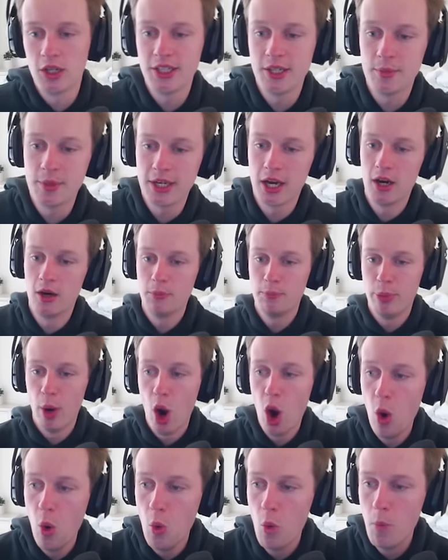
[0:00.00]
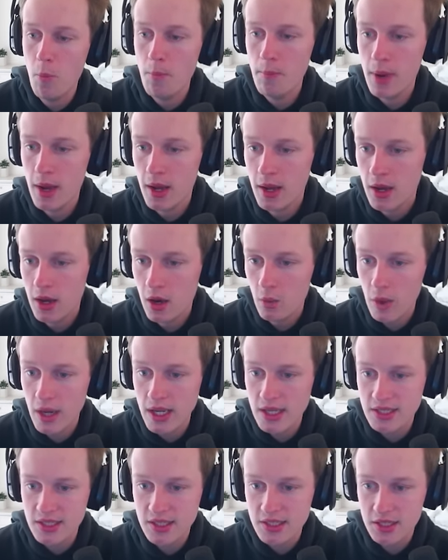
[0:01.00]
Here we go. Boom. Wait,
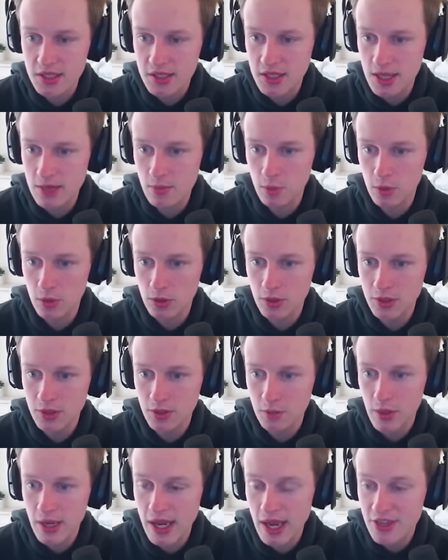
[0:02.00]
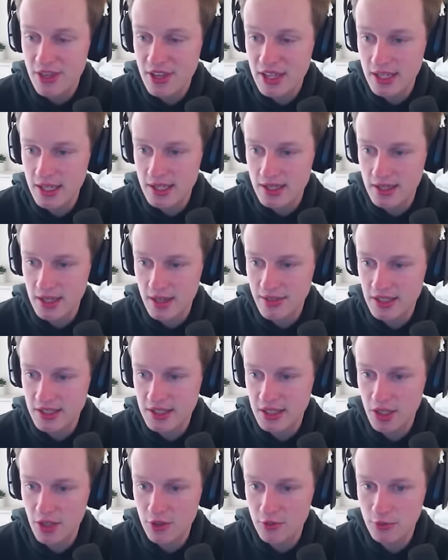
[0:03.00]
is this the same world? Wait, I think it is. I think it's
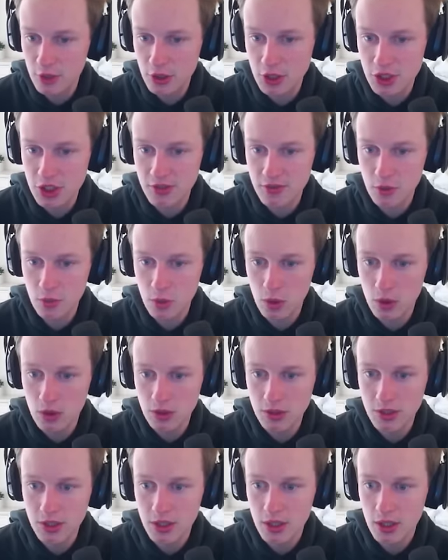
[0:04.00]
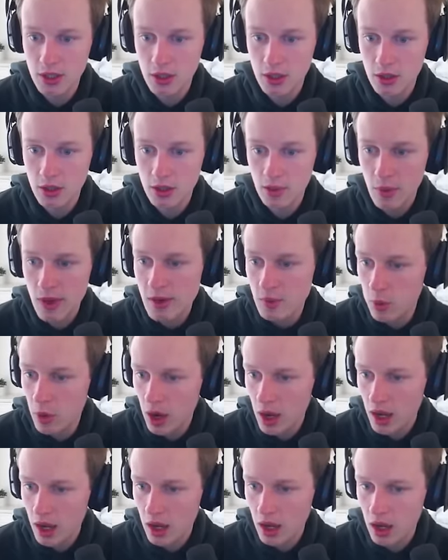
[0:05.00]
another version of the world. Wait,
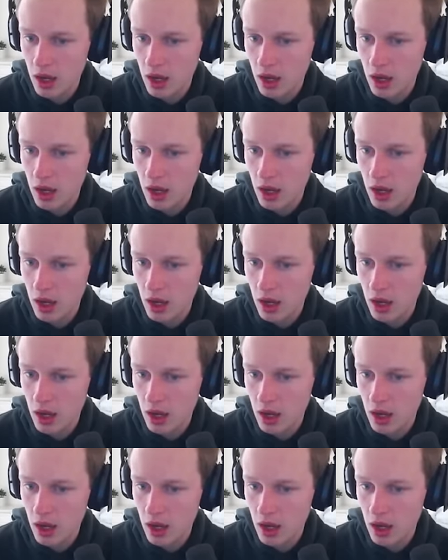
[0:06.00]
what?